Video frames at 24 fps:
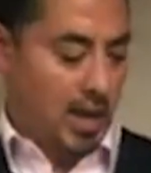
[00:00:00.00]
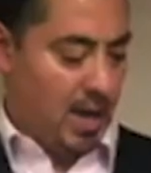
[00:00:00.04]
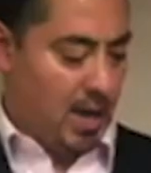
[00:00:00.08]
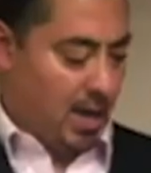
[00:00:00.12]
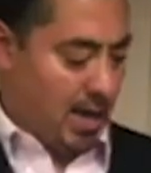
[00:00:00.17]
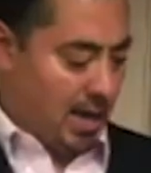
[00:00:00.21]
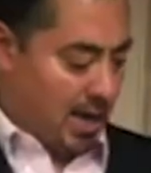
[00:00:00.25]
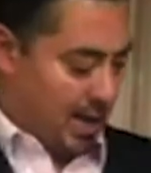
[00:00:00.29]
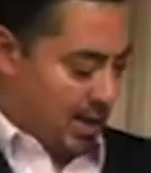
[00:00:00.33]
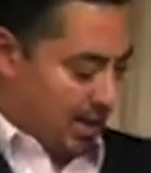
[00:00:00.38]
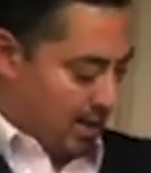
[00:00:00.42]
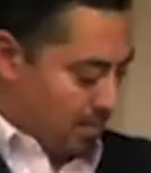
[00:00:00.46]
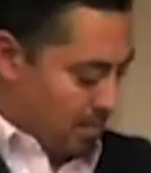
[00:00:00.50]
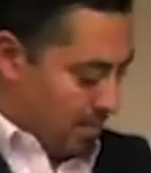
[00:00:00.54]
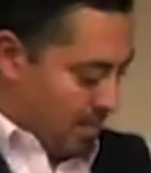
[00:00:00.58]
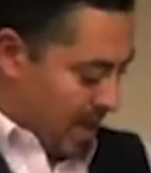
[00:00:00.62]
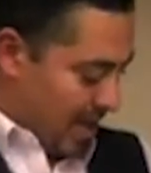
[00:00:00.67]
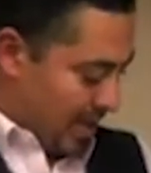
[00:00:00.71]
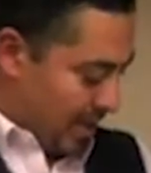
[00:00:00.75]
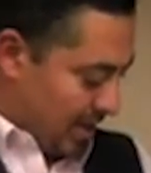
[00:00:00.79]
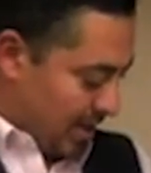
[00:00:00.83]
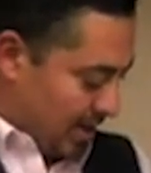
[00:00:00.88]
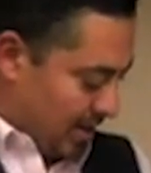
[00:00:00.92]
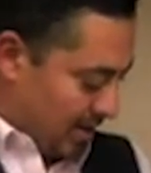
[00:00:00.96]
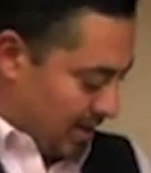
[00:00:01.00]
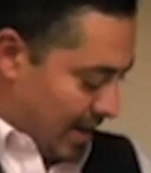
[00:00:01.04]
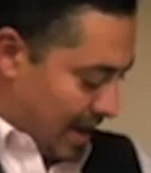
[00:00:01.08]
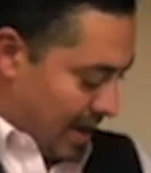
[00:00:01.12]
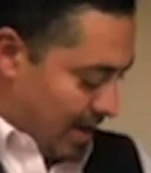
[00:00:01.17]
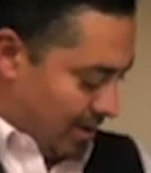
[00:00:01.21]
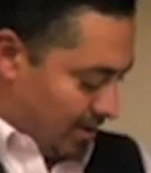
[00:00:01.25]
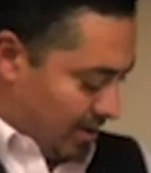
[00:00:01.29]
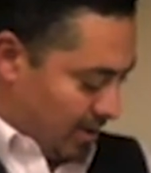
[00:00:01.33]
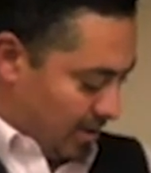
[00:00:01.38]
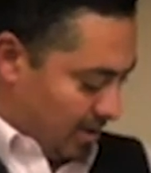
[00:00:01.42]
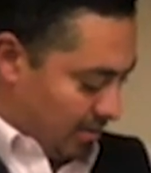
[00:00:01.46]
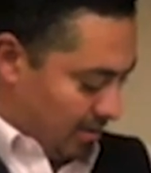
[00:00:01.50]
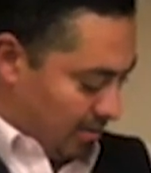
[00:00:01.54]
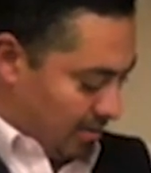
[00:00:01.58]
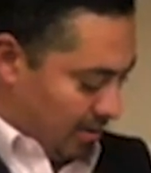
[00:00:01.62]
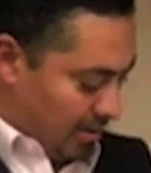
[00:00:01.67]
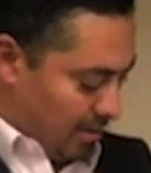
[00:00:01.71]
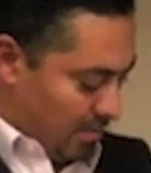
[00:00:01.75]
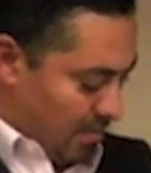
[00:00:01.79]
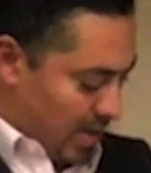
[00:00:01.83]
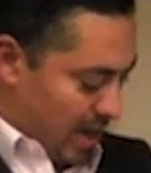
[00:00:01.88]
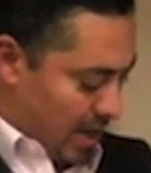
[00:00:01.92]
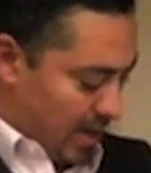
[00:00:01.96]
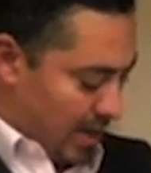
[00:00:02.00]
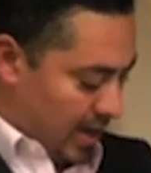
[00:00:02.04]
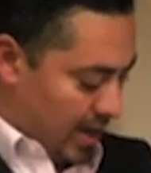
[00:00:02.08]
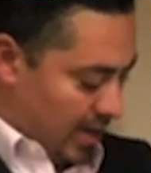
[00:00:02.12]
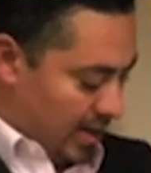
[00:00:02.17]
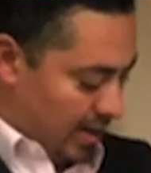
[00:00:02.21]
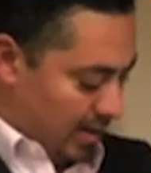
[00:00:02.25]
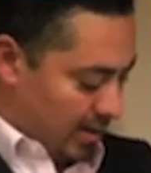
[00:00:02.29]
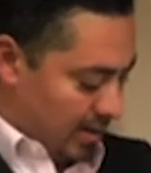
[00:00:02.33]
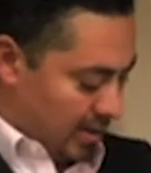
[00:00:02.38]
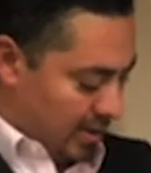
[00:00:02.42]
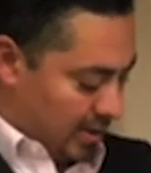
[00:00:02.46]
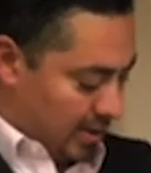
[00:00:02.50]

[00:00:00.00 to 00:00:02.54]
The method and how you make it,